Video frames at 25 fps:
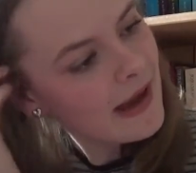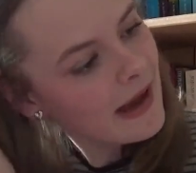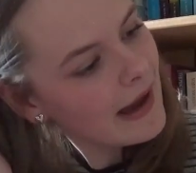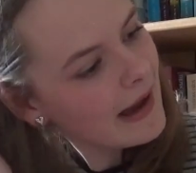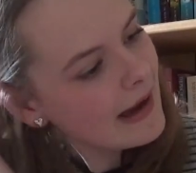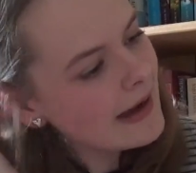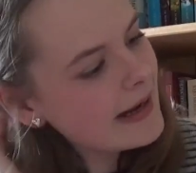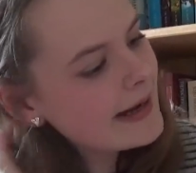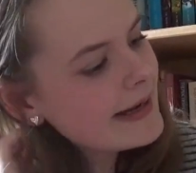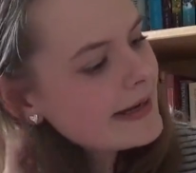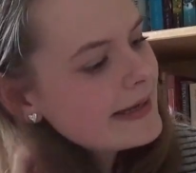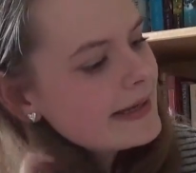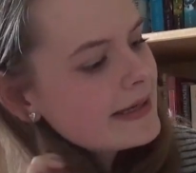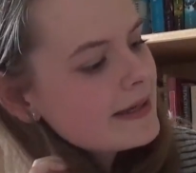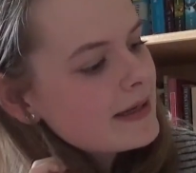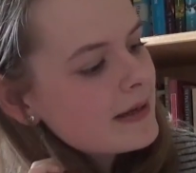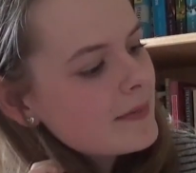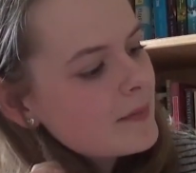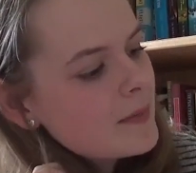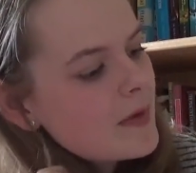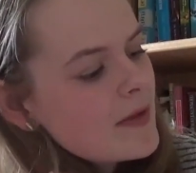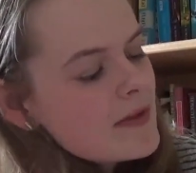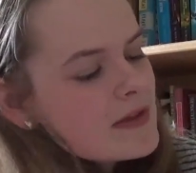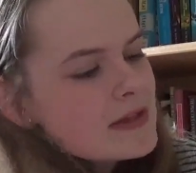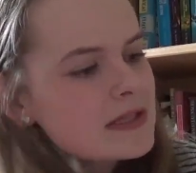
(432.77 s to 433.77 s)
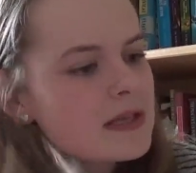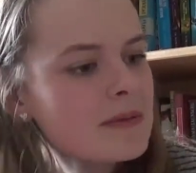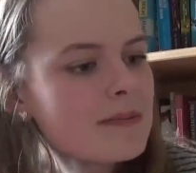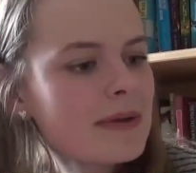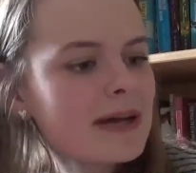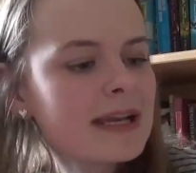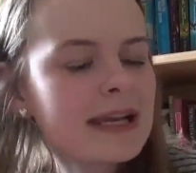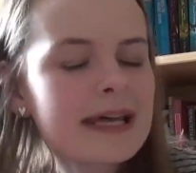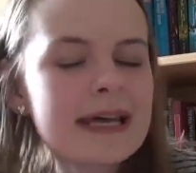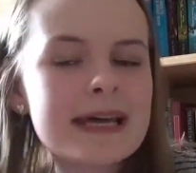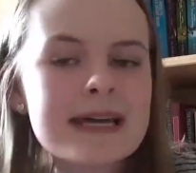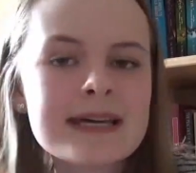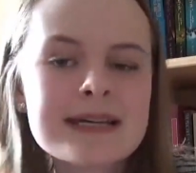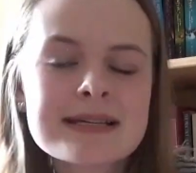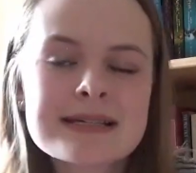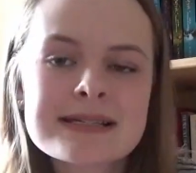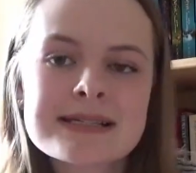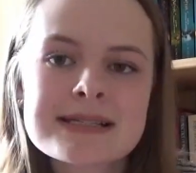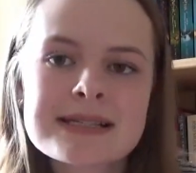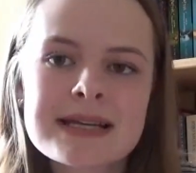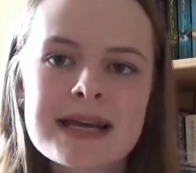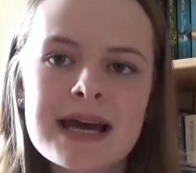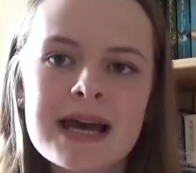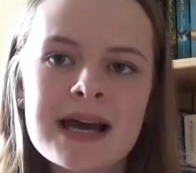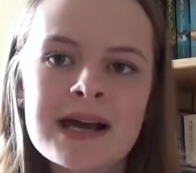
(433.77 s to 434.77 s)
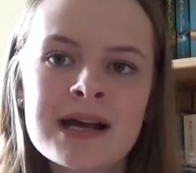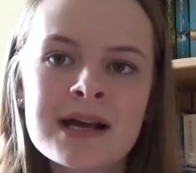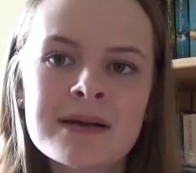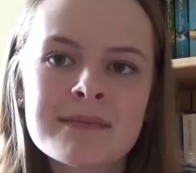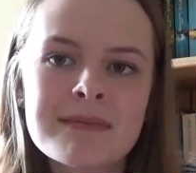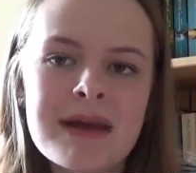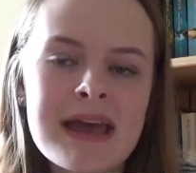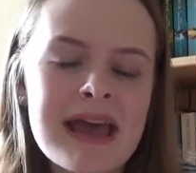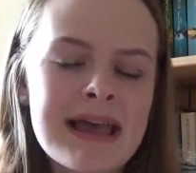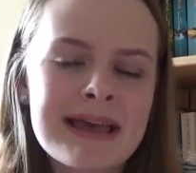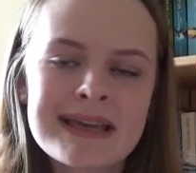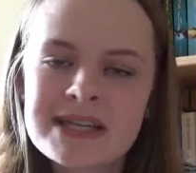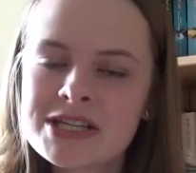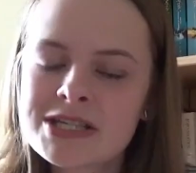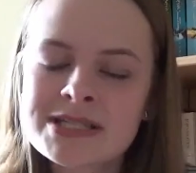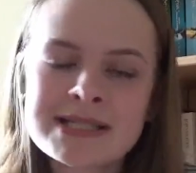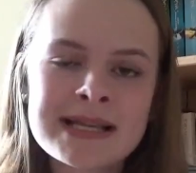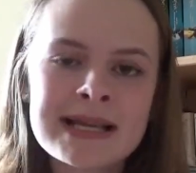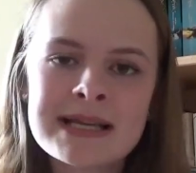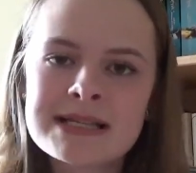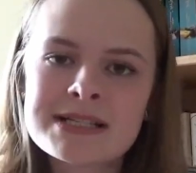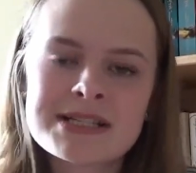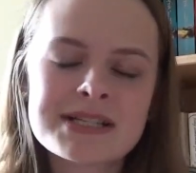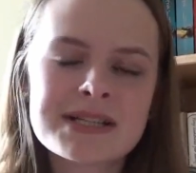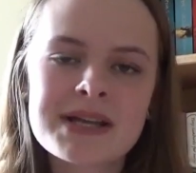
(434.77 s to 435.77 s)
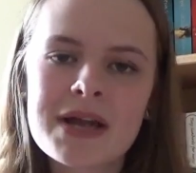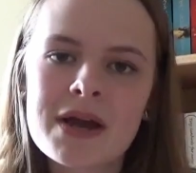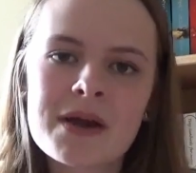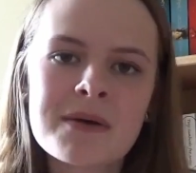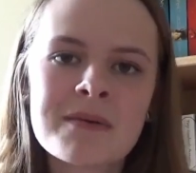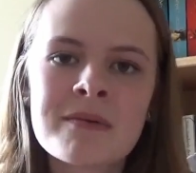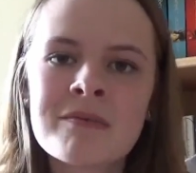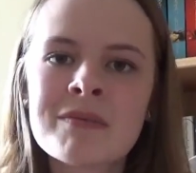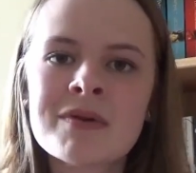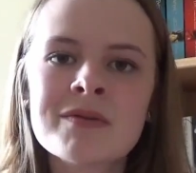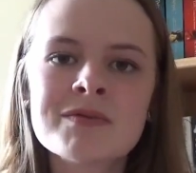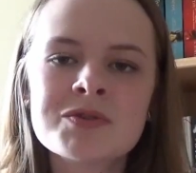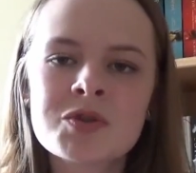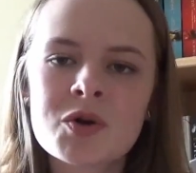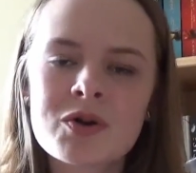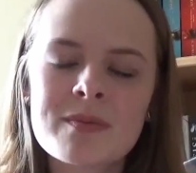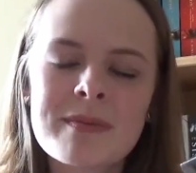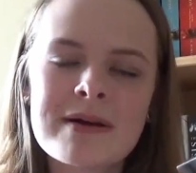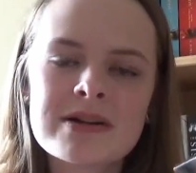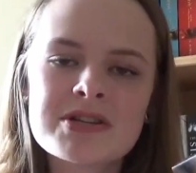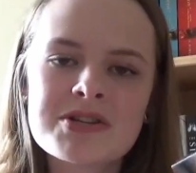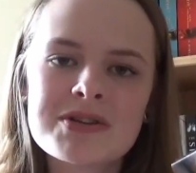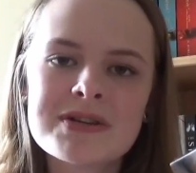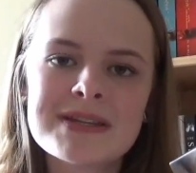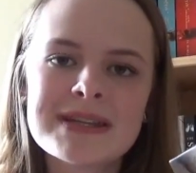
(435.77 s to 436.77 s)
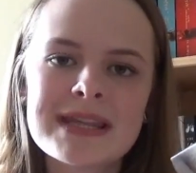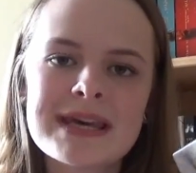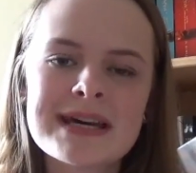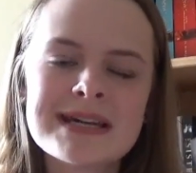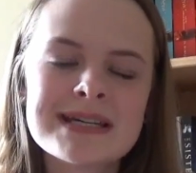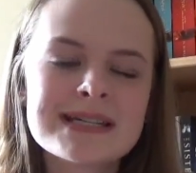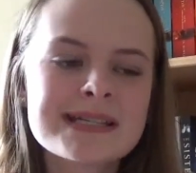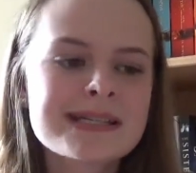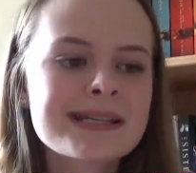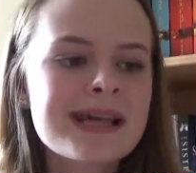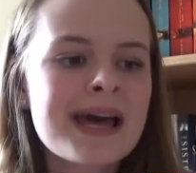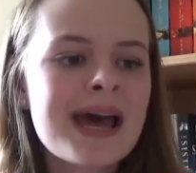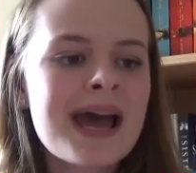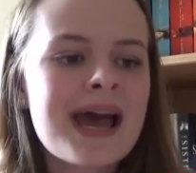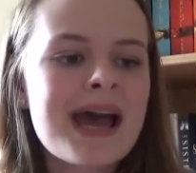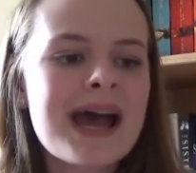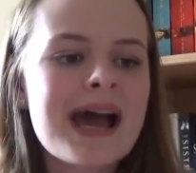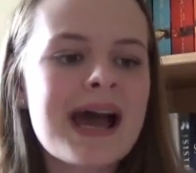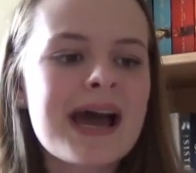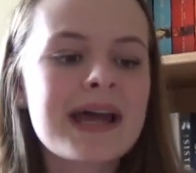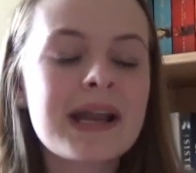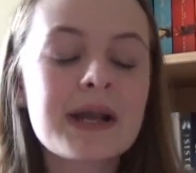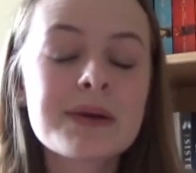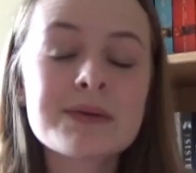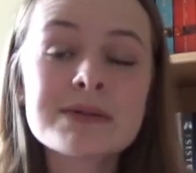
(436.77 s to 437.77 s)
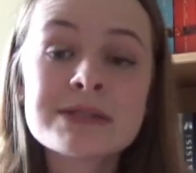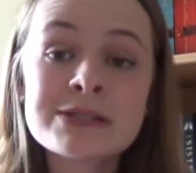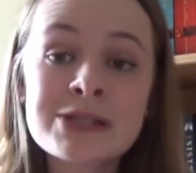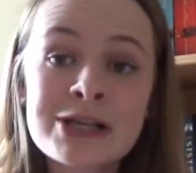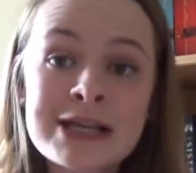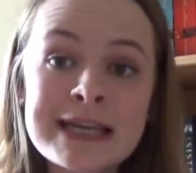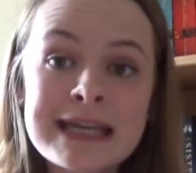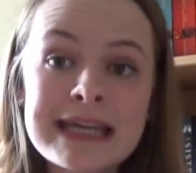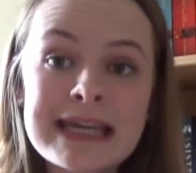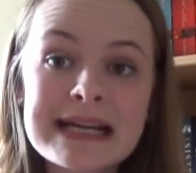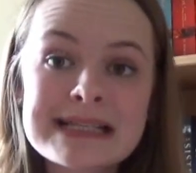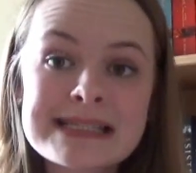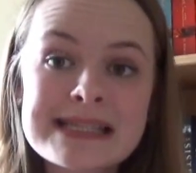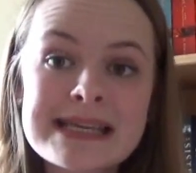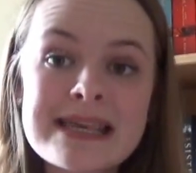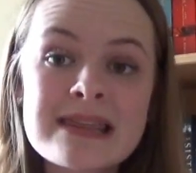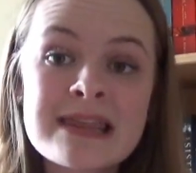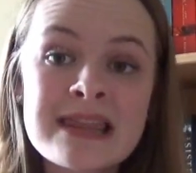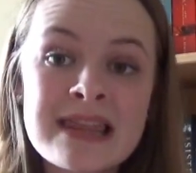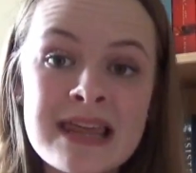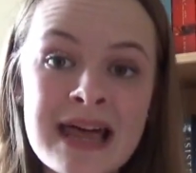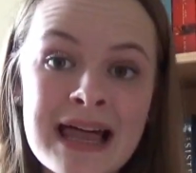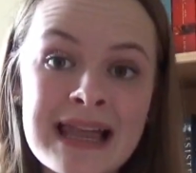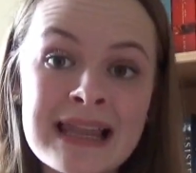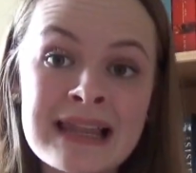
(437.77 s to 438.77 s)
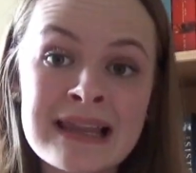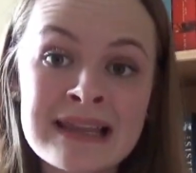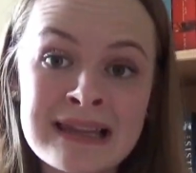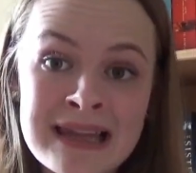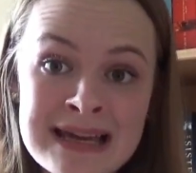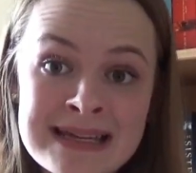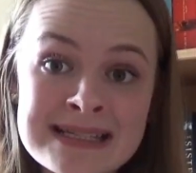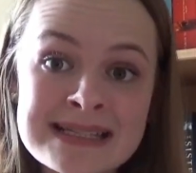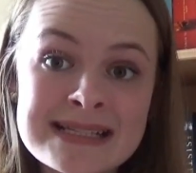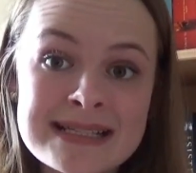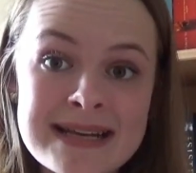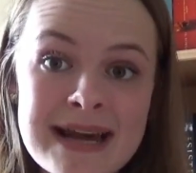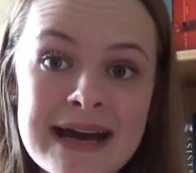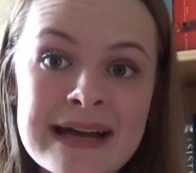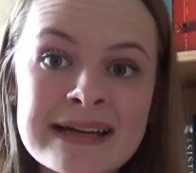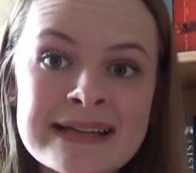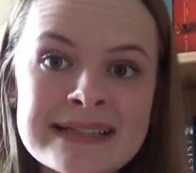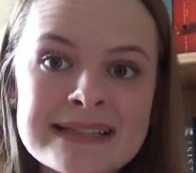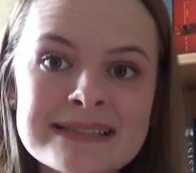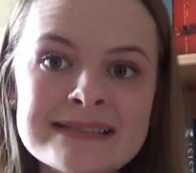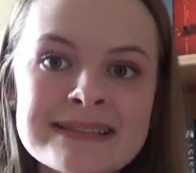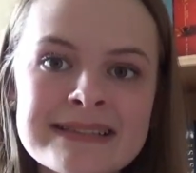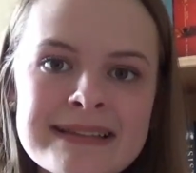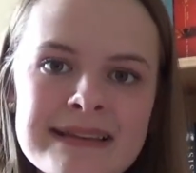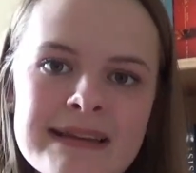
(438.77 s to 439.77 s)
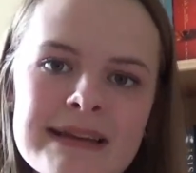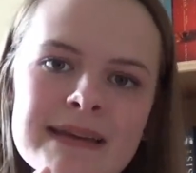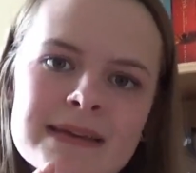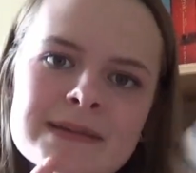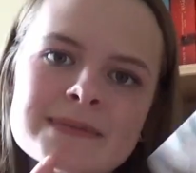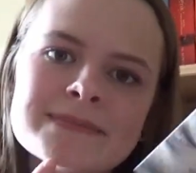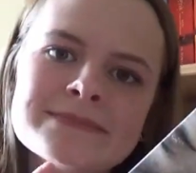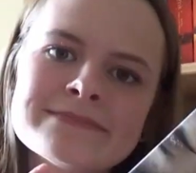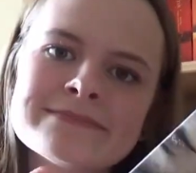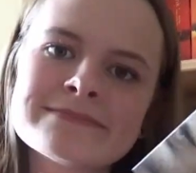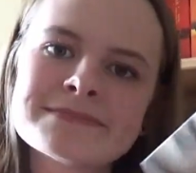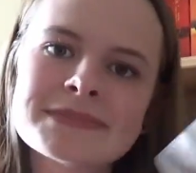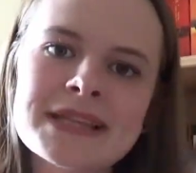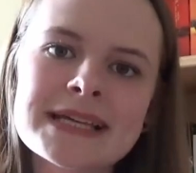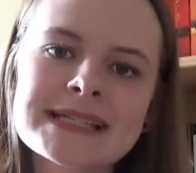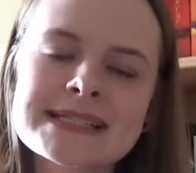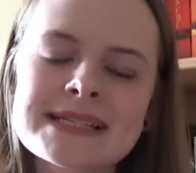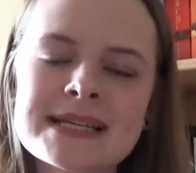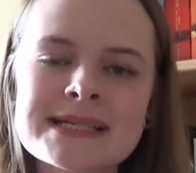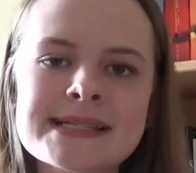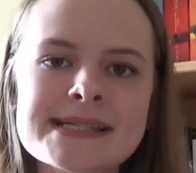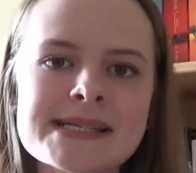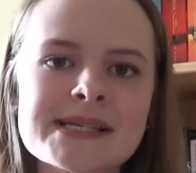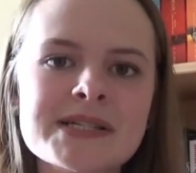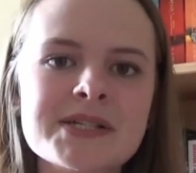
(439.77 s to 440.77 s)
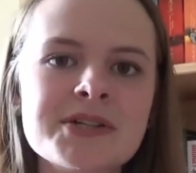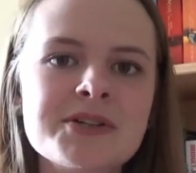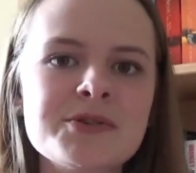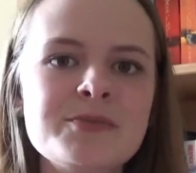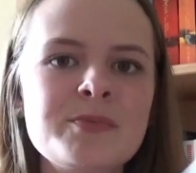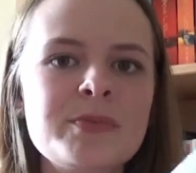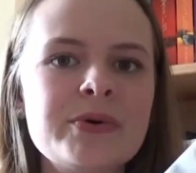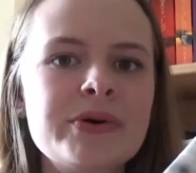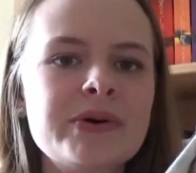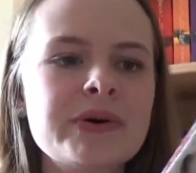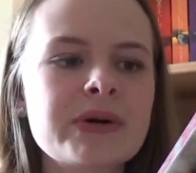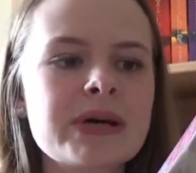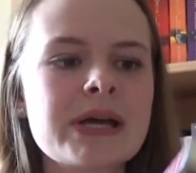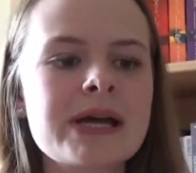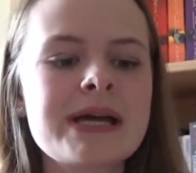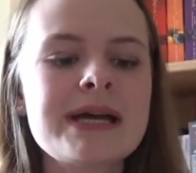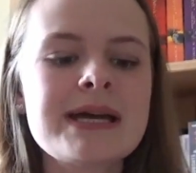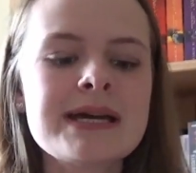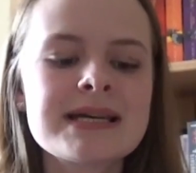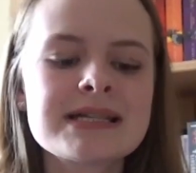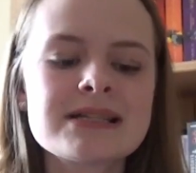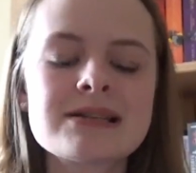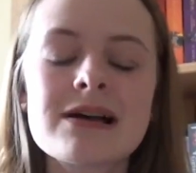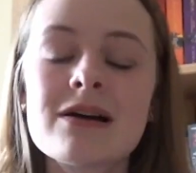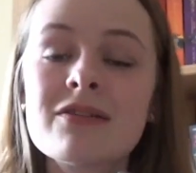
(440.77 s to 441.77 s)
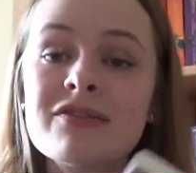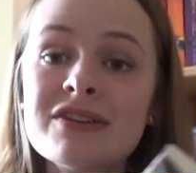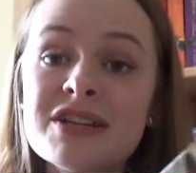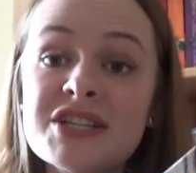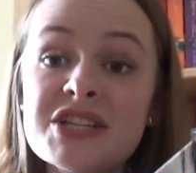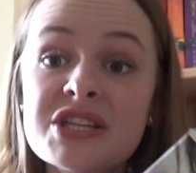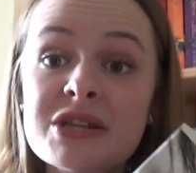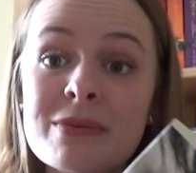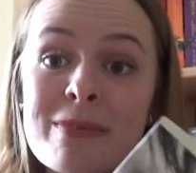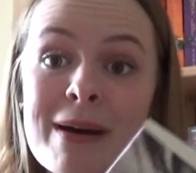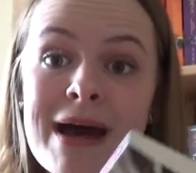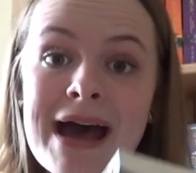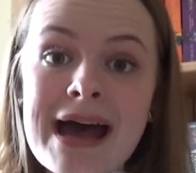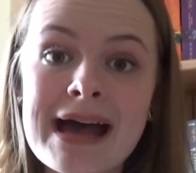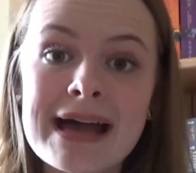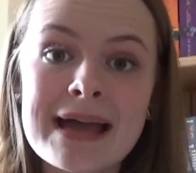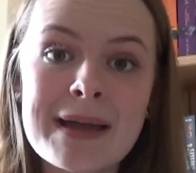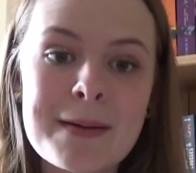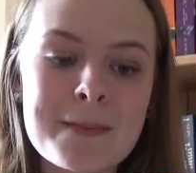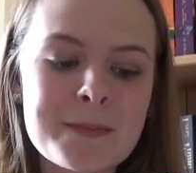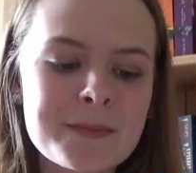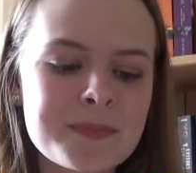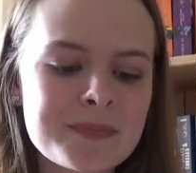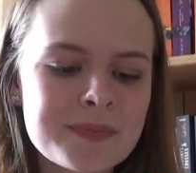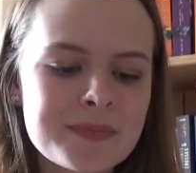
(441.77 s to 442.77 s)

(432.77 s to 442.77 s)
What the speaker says: I put this on my list ages and ages ago when we were talking about doing this, and I was looking at it that last night and thinking, that sounds like a good book. So I'll read you the back.